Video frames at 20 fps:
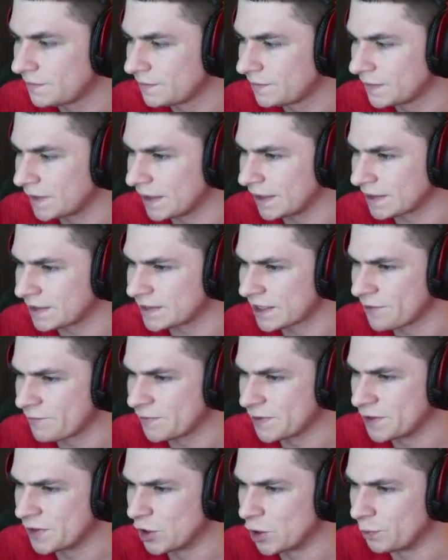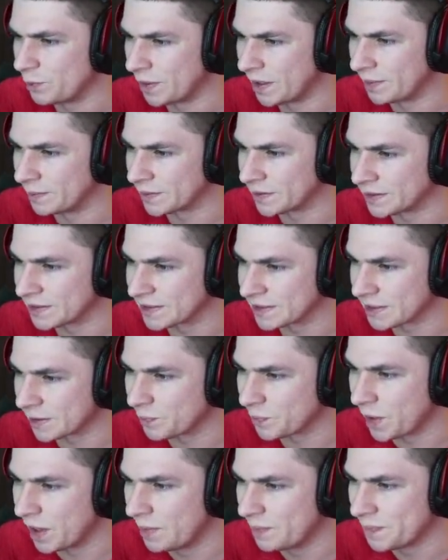Yeah, it's definitely no pump, because a
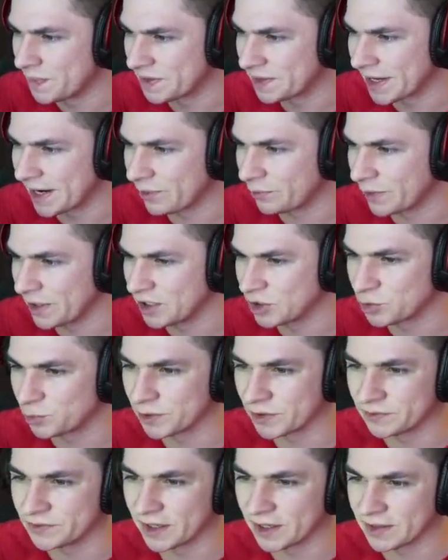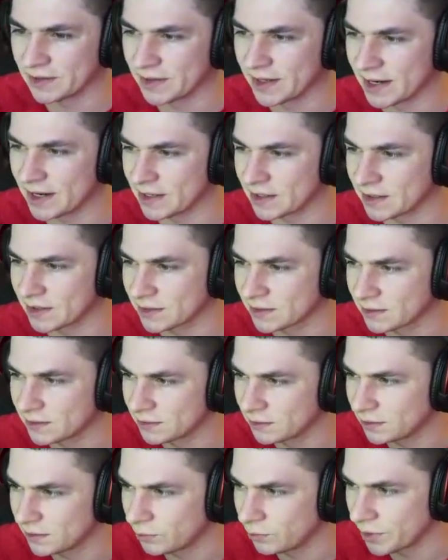pump at that range would have done, like,
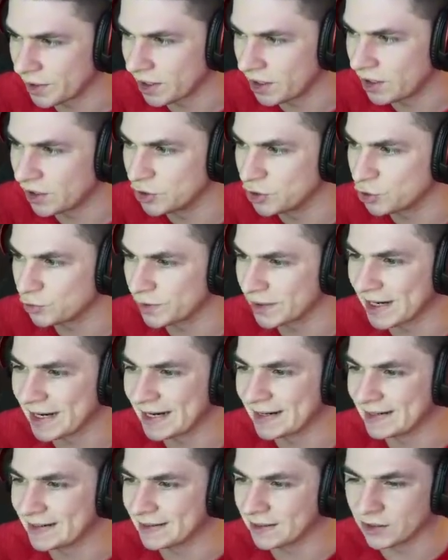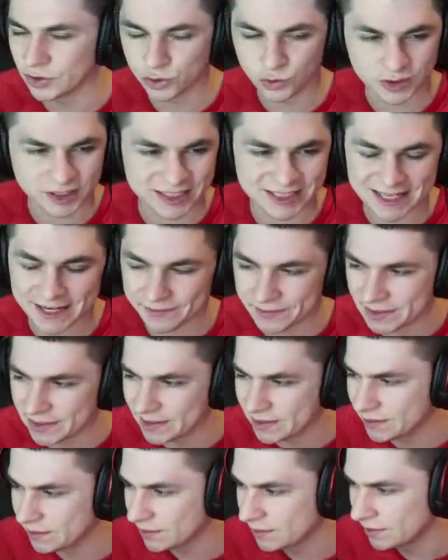what, 180,
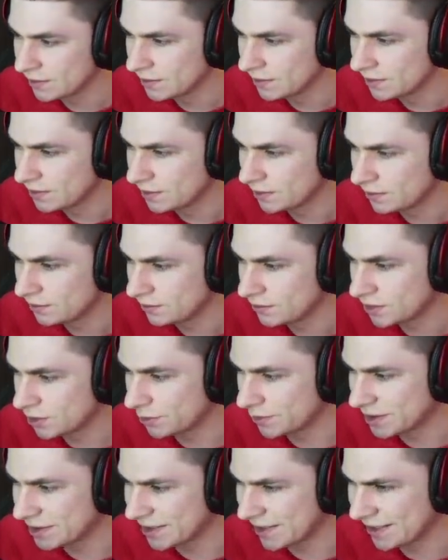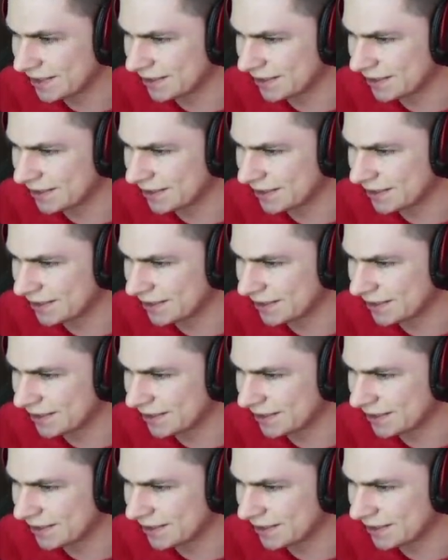170? So it's like